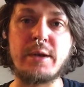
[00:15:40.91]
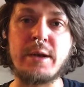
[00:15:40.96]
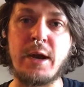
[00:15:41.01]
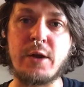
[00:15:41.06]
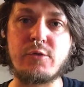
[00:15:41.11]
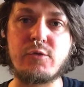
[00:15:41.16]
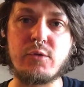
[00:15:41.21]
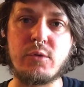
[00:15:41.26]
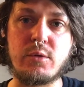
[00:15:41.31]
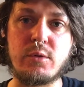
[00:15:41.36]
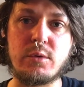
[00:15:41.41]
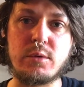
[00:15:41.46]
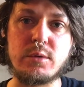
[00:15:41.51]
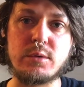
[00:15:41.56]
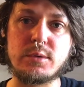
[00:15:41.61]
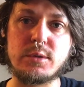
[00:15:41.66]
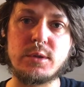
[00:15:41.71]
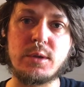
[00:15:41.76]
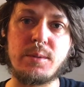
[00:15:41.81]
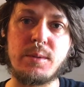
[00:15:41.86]
natural
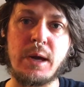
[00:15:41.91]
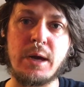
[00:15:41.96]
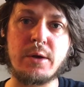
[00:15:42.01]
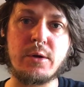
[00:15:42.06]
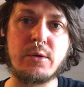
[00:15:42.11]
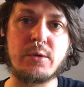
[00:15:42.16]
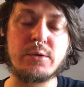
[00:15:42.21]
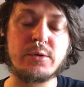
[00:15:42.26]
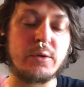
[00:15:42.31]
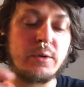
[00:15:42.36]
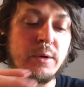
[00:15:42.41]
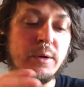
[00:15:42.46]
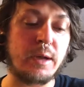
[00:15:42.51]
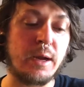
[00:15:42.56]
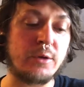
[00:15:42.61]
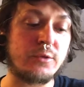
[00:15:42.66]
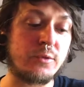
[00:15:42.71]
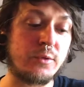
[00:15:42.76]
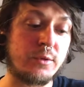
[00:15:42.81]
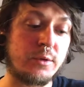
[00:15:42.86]
tobaccos or
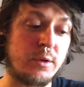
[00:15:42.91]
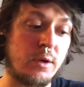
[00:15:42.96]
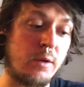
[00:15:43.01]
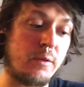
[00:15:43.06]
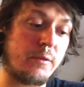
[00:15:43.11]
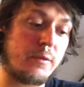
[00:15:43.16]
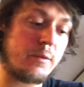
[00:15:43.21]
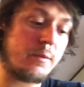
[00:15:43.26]
natural snuff,